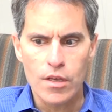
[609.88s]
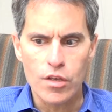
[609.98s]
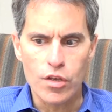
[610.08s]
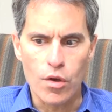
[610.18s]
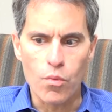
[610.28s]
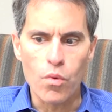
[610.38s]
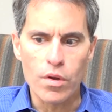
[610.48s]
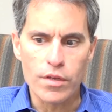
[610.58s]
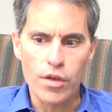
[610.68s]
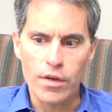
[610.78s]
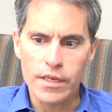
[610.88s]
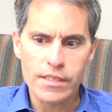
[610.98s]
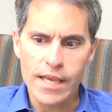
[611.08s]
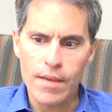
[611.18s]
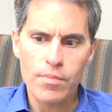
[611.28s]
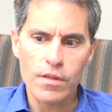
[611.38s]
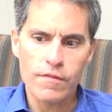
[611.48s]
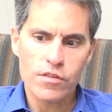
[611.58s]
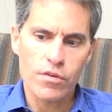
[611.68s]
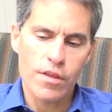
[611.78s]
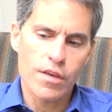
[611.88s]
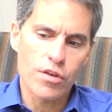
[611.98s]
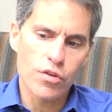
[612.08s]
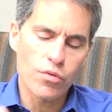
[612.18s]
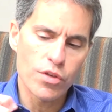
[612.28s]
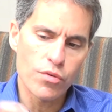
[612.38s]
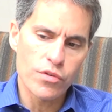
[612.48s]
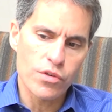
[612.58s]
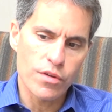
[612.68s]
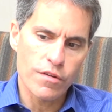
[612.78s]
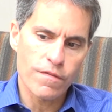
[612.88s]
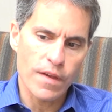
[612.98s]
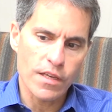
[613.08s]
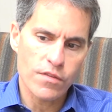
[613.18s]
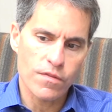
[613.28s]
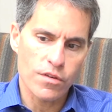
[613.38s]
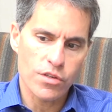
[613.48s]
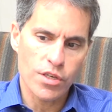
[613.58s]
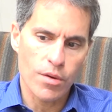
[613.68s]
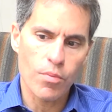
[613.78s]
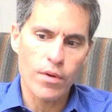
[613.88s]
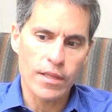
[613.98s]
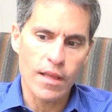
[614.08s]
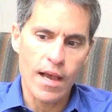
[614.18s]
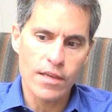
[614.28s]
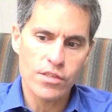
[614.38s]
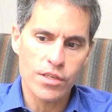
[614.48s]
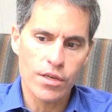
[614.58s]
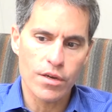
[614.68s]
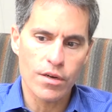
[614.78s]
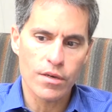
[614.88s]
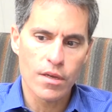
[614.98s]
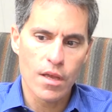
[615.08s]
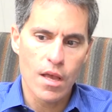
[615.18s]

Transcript: example of sort of the new user interface for SharePoint last year,